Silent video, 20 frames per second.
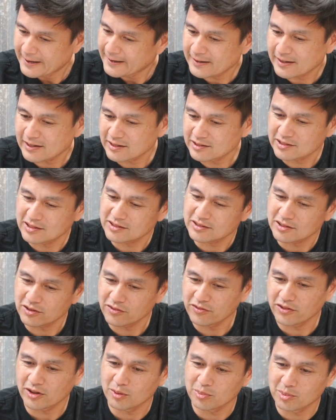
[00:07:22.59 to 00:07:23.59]
Yeah, it says
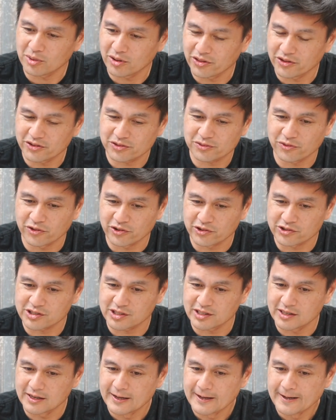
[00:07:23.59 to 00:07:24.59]
unavailable in this
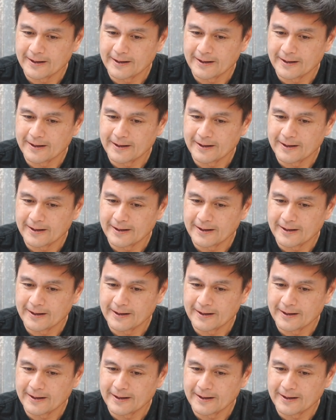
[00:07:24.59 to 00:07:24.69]
version.